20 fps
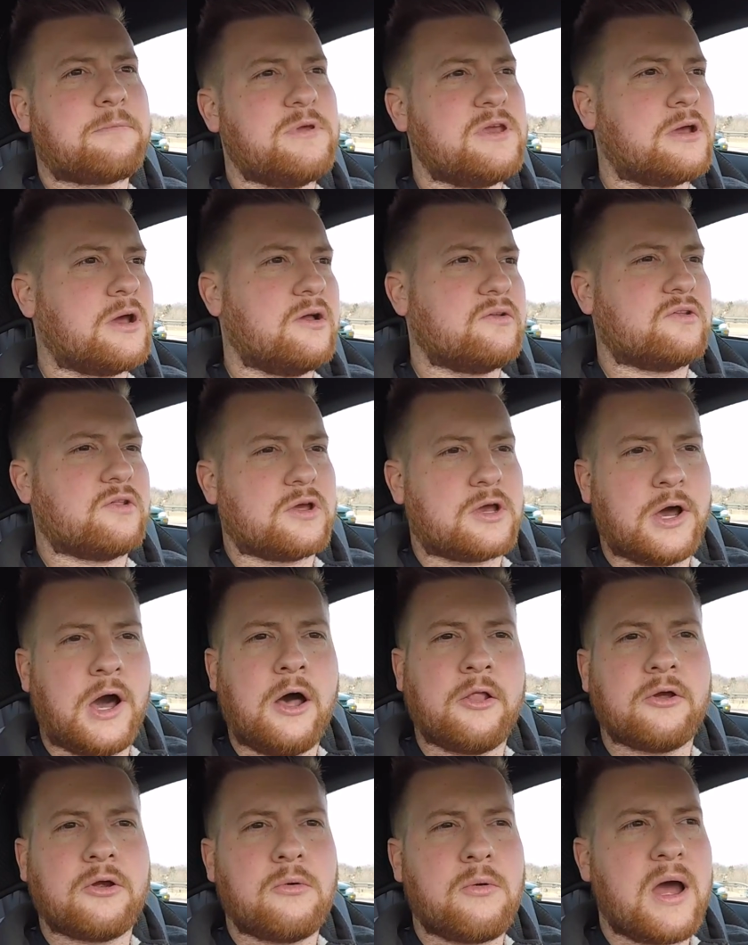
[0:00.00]
because of the
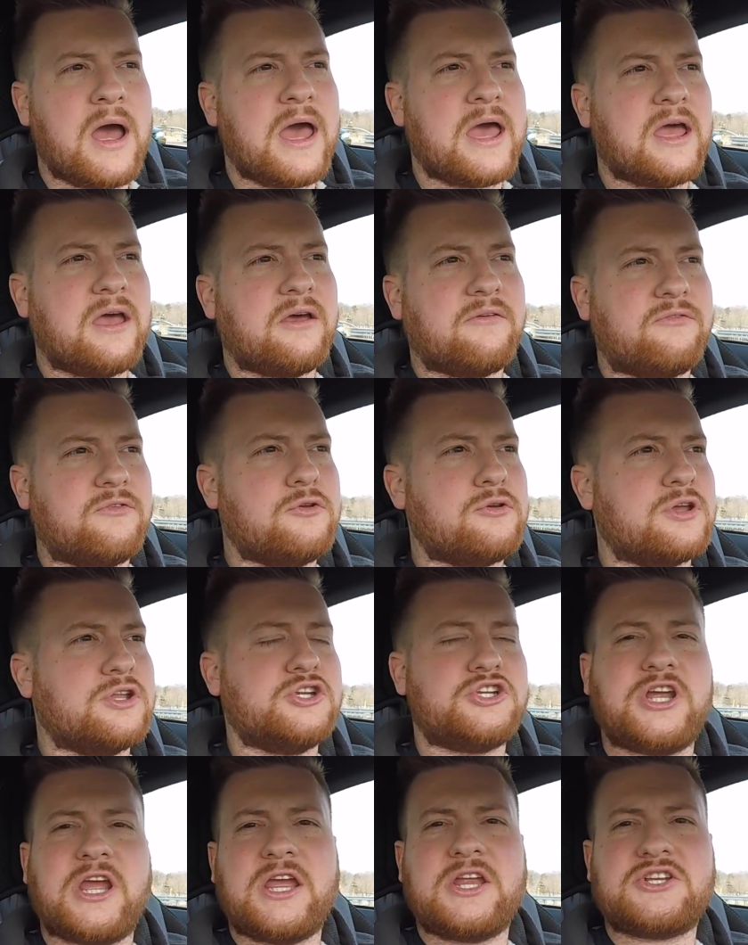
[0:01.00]
colorway, if you can
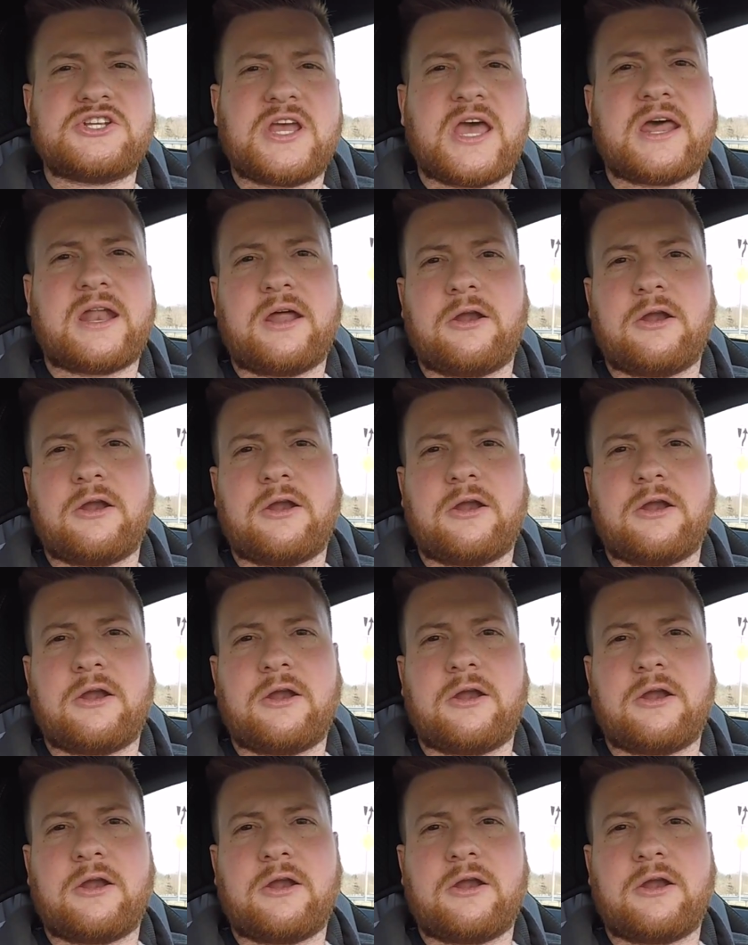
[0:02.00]
change that.